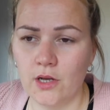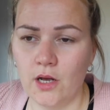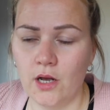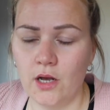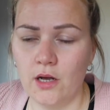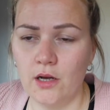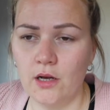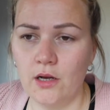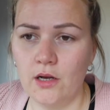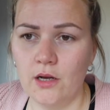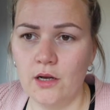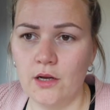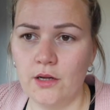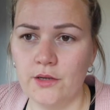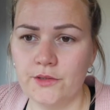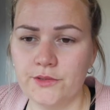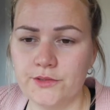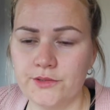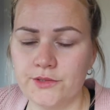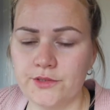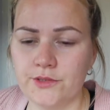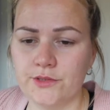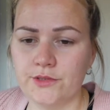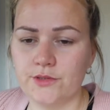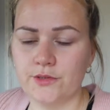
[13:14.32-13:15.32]

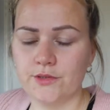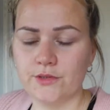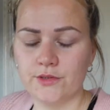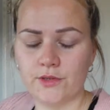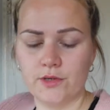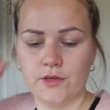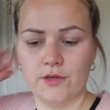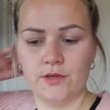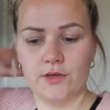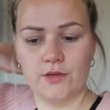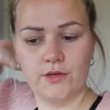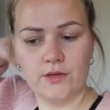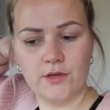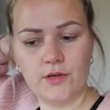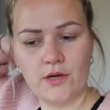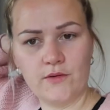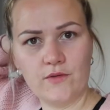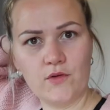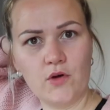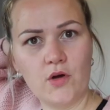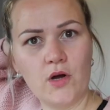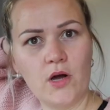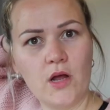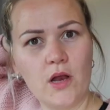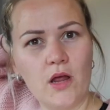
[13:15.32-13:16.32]
And I've
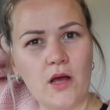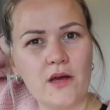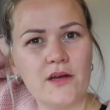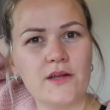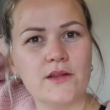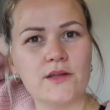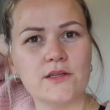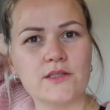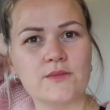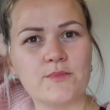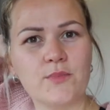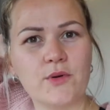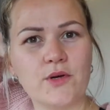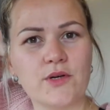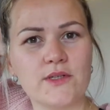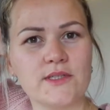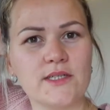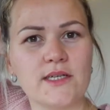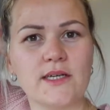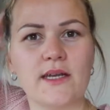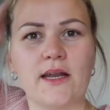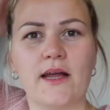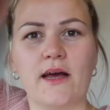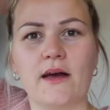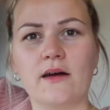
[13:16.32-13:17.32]
got a client that's booked
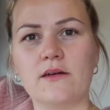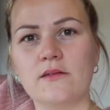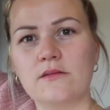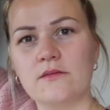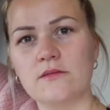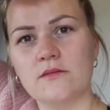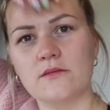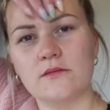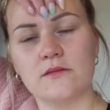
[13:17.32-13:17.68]
in now.